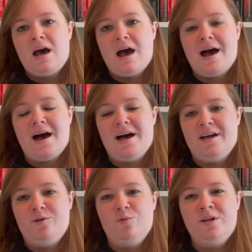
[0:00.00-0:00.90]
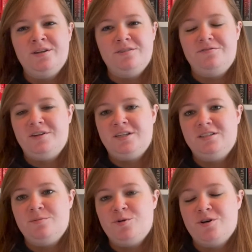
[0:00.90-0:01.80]
I wanted to finish
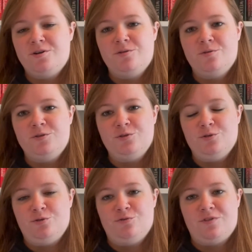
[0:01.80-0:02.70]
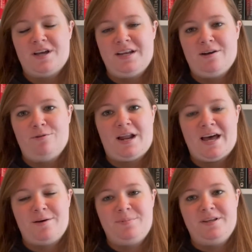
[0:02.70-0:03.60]
the book to find out what
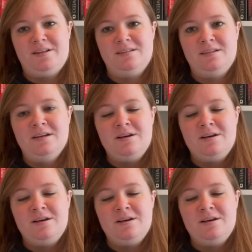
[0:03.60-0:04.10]
happened,